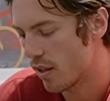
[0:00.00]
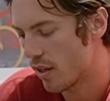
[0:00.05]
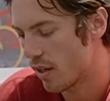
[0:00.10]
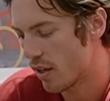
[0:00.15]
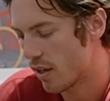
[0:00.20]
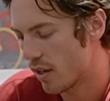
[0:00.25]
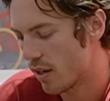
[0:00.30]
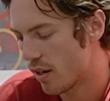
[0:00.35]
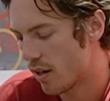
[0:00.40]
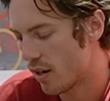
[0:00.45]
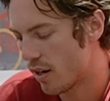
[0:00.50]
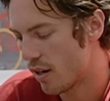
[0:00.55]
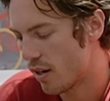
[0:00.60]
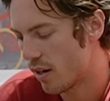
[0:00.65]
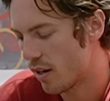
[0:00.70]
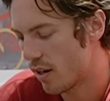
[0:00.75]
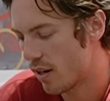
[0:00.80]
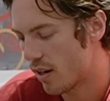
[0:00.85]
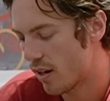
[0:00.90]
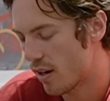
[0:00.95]
it
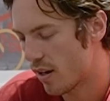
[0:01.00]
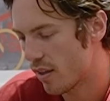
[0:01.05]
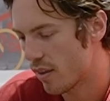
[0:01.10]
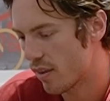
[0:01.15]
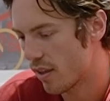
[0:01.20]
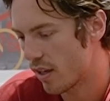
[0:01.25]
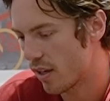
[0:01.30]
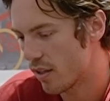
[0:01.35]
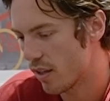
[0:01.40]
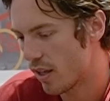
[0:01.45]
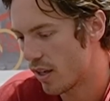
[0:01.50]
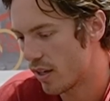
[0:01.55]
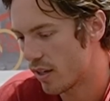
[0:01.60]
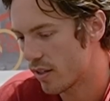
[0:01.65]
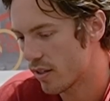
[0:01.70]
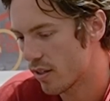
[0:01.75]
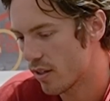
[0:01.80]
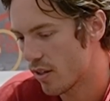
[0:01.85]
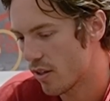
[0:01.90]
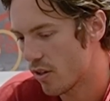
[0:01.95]
uh i think
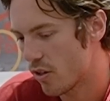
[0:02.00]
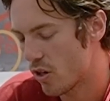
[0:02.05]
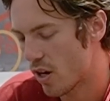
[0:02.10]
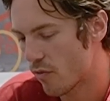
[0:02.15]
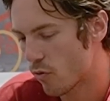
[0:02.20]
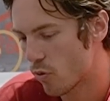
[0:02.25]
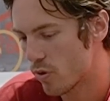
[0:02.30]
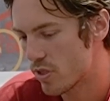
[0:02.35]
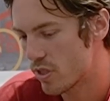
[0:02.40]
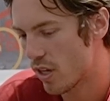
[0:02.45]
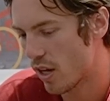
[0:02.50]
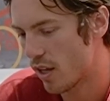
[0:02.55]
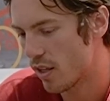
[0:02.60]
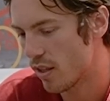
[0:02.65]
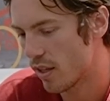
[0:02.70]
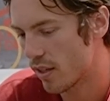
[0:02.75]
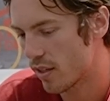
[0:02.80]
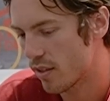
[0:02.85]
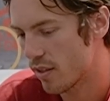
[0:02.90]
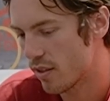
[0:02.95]
like you know everyone's got
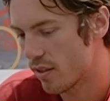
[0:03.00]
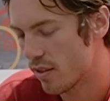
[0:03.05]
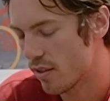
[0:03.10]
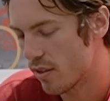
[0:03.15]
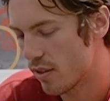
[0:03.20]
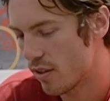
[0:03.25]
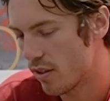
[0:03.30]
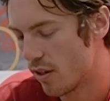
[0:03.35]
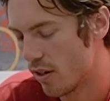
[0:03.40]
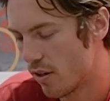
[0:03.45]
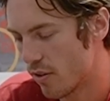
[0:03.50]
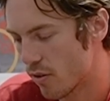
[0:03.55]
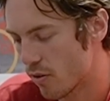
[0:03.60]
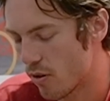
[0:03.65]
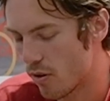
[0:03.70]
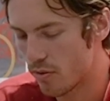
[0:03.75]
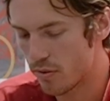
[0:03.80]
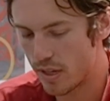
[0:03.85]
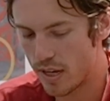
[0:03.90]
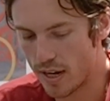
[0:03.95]
like you know their
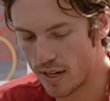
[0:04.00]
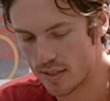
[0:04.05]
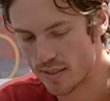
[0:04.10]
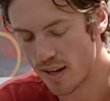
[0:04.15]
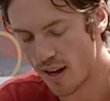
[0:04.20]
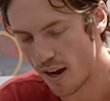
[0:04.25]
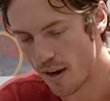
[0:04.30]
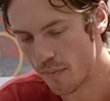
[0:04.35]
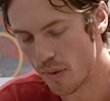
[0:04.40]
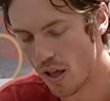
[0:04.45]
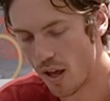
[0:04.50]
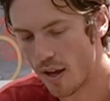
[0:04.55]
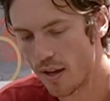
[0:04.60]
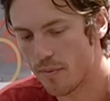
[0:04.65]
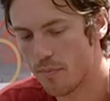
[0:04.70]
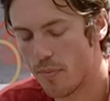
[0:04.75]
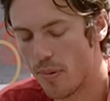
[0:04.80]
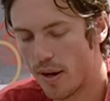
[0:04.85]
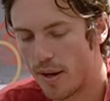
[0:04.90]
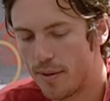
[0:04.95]
own kind of
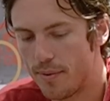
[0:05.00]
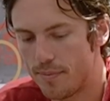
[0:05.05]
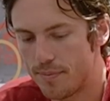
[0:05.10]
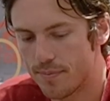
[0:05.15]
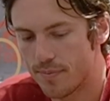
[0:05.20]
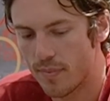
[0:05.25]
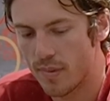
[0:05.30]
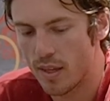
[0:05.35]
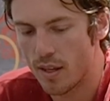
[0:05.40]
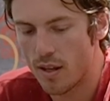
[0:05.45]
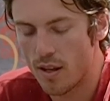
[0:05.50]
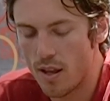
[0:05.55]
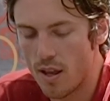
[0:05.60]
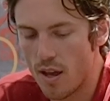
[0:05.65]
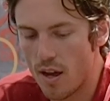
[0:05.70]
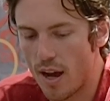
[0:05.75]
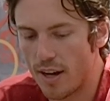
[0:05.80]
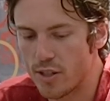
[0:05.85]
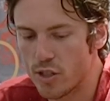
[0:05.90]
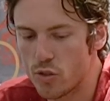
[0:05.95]
timeline but
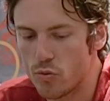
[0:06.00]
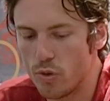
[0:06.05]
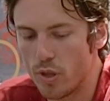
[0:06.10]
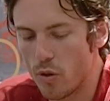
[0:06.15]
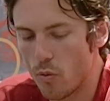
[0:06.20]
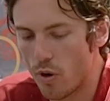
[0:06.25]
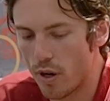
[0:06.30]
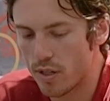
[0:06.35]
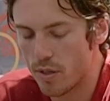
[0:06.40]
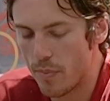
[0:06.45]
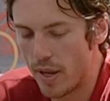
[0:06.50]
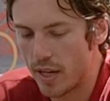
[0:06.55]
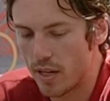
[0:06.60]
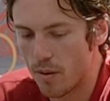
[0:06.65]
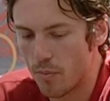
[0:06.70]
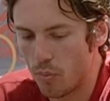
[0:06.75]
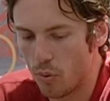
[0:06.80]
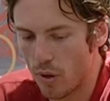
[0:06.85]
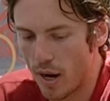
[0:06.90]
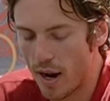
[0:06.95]
I just really wanted to make
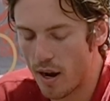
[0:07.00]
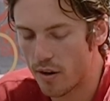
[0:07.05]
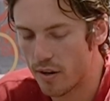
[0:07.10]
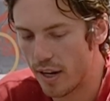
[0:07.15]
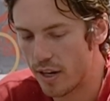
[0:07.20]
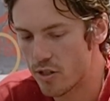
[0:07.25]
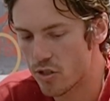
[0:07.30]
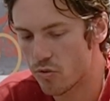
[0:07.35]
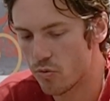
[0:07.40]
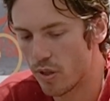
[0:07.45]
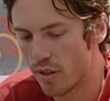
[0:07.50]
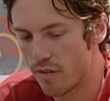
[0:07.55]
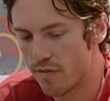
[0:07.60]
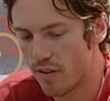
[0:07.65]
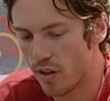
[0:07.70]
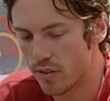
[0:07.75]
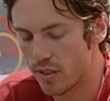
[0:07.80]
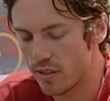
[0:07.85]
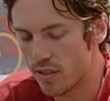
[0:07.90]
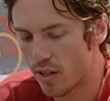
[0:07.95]
him proud. And I just really
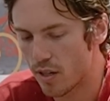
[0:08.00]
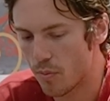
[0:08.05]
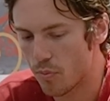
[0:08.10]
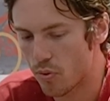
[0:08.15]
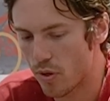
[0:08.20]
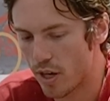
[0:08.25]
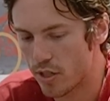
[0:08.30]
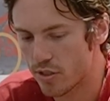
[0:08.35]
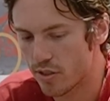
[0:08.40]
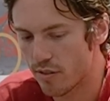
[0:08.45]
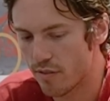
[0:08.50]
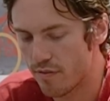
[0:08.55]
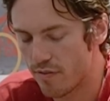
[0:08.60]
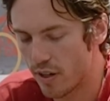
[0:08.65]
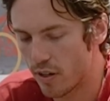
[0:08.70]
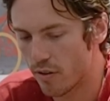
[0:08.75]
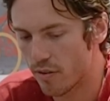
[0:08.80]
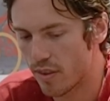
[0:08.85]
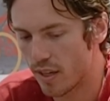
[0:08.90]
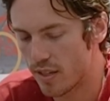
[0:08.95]
felt a ton of pressure to
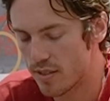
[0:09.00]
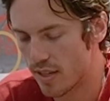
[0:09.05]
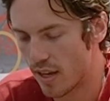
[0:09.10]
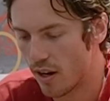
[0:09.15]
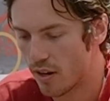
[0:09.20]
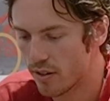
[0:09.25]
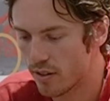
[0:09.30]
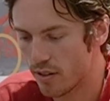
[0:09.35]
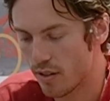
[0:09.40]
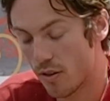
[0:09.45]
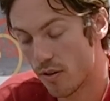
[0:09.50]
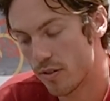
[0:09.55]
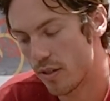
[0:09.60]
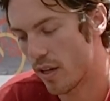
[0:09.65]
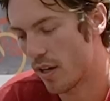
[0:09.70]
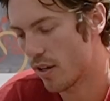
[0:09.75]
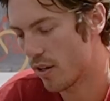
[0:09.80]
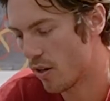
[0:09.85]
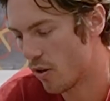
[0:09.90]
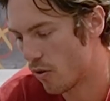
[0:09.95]
figure things out. And
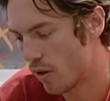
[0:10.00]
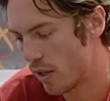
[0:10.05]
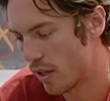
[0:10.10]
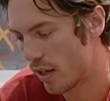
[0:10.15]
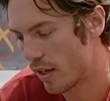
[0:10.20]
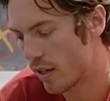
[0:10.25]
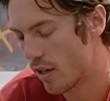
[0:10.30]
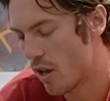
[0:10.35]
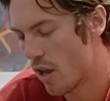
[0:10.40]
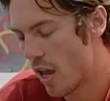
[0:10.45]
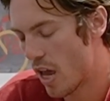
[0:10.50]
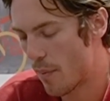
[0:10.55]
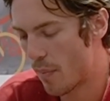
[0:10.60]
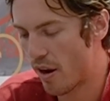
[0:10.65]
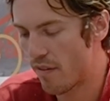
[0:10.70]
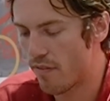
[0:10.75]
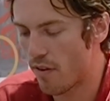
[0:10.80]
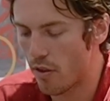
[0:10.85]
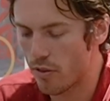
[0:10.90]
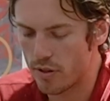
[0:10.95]
okay, you know what? Like, and
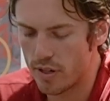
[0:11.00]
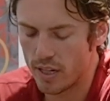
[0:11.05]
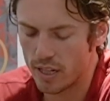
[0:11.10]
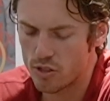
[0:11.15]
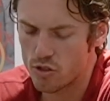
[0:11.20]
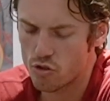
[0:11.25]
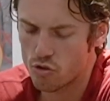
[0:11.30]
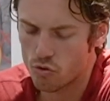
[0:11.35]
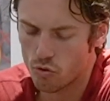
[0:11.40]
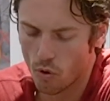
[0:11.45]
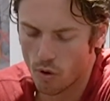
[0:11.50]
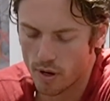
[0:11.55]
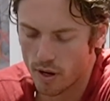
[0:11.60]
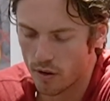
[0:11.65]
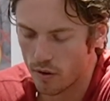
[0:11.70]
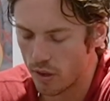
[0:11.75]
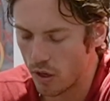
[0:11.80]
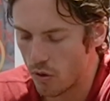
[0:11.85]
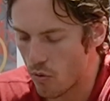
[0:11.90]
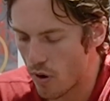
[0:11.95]
my father did
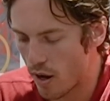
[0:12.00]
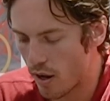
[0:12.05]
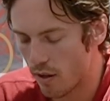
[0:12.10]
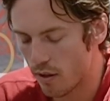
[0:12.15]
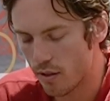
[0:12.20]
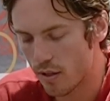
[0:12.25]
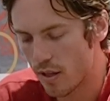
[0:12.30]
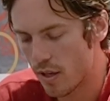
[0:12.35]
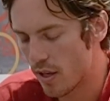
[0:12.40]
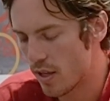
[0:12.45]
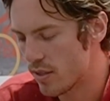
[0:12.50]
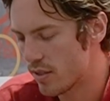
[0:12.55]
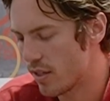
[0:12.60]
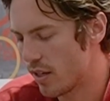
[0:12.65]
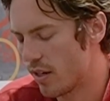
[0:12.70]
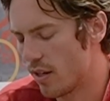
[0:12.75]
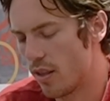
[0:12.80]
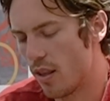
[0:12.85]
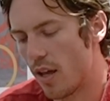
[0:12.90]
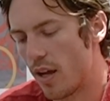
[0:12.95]
extraordinarily well,
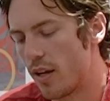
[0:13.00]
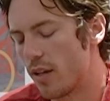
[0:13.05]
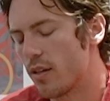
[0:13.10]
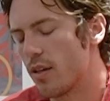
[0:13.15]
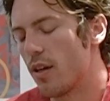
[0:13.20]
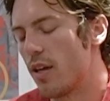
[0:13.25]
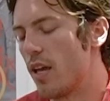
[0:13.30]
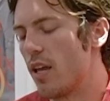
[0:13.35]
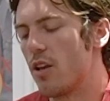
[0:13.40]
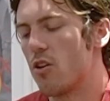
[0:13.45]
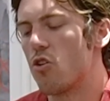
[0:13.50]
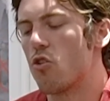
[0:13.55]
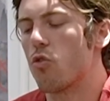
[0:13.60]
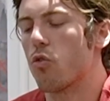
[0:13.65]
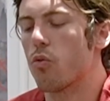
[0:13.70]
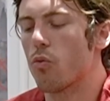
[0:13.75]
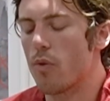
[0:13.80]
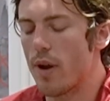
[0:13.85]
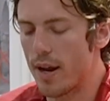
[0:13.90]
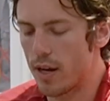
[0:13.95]
did like
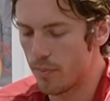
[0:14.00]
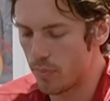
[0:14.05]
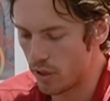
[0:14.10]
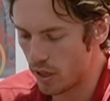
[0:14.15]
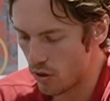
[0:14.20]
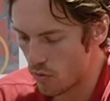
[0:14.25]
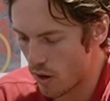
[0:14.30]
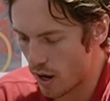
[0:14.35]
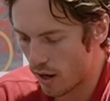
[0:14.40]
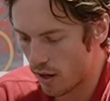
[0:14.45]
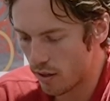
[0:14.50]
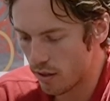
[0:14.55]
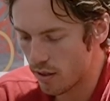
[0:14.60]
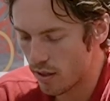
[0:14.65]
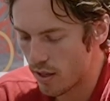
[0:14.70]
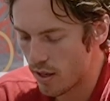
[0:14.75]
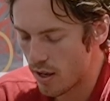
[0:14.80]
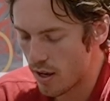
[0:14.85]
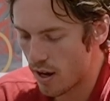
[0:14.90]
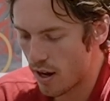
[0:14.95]
incredibly well.
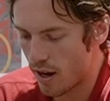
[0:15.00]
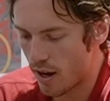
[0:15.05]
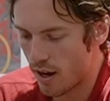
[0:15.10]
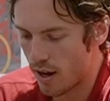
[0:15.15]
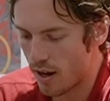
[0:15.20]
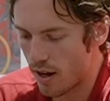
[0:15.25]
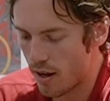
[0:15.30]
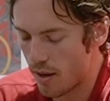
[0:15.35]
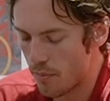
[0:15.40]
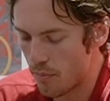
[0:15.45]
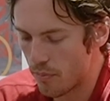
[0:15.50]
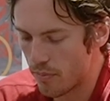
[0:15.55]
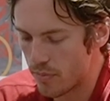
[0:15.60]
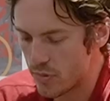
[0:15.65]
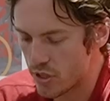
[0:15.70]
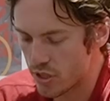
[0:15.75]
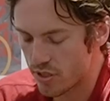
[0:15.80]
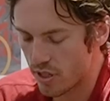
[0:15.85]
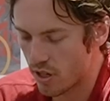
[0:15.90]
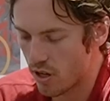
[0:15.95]
Um,
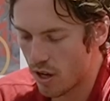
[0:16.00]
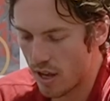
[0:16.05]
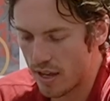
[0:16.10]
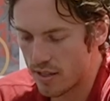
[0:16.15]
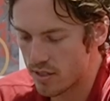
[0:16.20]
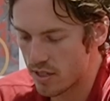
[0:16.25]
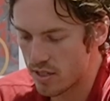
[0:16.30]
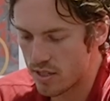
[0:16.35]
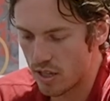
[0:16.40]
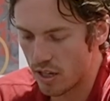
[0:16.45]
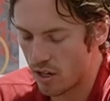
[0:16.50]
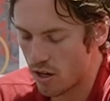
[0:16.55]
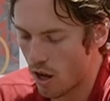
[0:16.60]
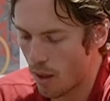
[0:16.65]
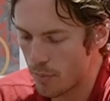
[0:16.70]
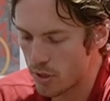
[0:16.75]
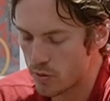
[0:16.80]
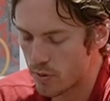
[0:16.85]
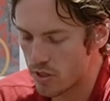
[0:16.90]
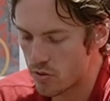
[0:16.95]
just the, as in,
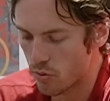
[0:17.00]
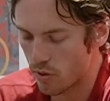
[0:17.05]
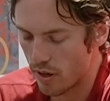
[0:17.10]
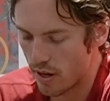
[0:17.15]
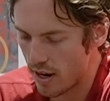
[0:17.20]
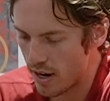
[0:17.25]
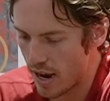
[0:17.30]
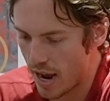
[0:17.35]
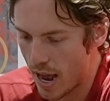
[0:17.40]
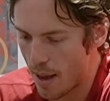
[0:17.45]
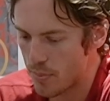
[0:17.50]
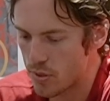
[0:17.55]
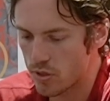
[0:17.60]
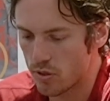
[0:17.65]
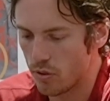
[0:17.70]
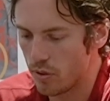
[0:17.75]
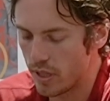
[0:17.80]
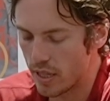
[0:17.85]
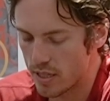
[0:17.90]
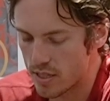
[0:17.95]
accomplishments were
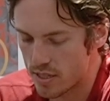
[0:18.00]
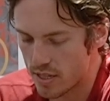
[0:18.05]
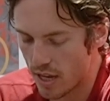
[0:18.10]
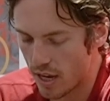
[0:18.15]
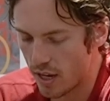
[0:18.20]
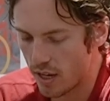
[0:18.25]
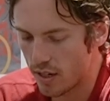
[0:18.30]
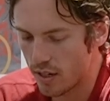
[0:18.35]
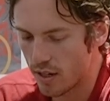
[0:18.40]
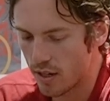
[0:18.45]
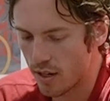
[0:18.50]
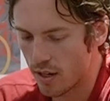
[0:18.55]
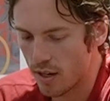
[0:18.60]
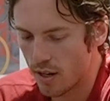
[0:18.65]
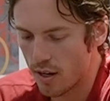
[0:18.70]
absolutely insane.